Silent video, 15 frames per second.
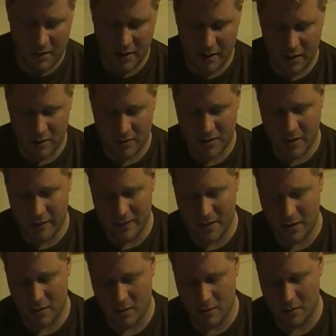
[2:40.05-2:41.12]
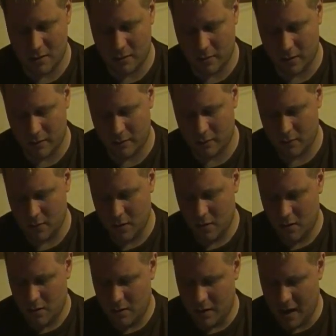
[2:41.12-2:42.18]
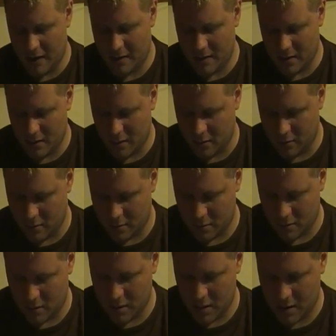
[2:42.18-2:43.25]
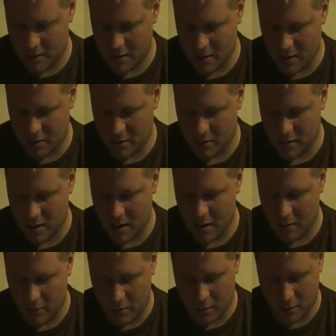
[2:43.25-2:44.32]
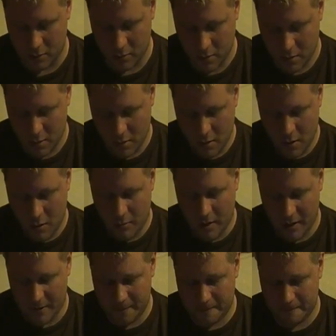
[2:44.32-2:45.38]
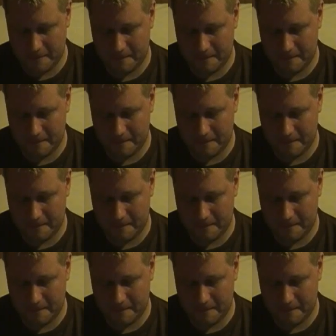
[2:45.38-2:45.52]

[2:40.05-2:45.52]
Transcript: I think, or seventeen hundreds, I believe. nineteen. nineteen hundreds, early nineteen hundreds. I got it wrong. But...